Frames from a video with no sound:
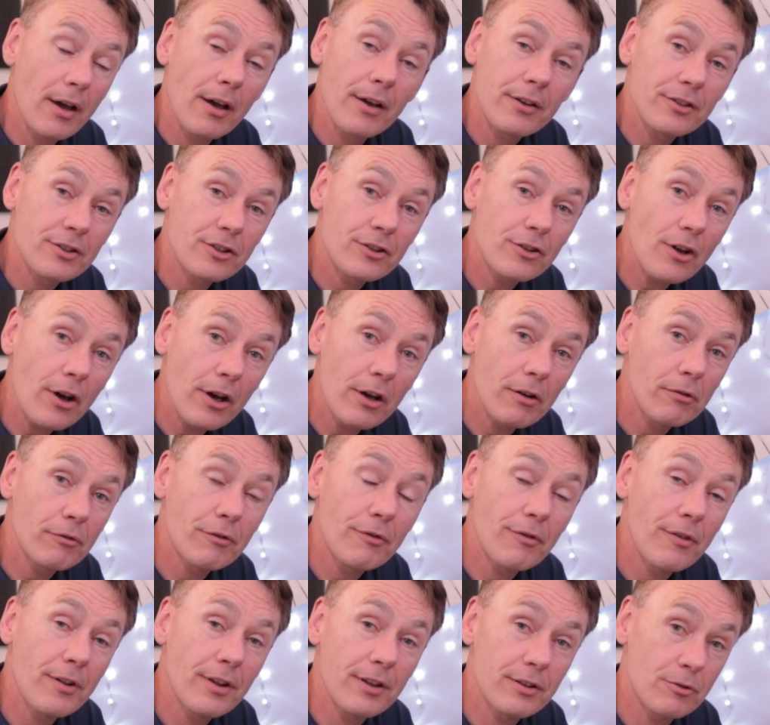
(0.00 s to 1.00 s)
styled
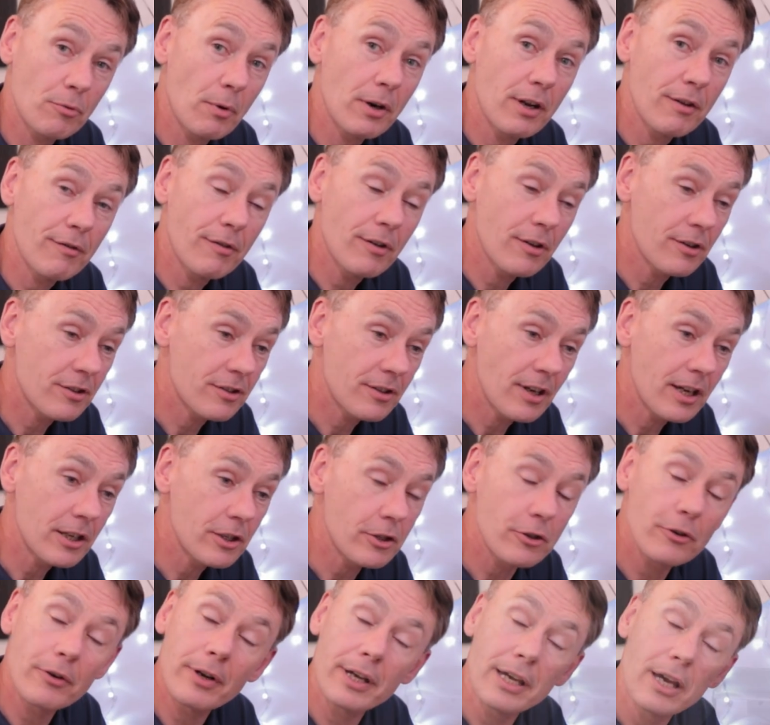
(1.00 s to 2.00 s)
for the 21st
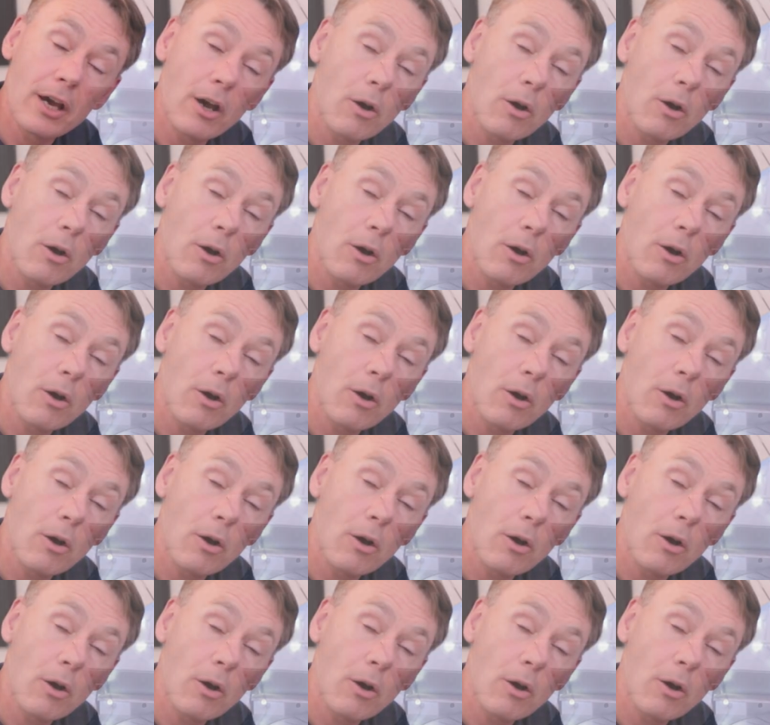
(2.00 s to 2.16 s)
century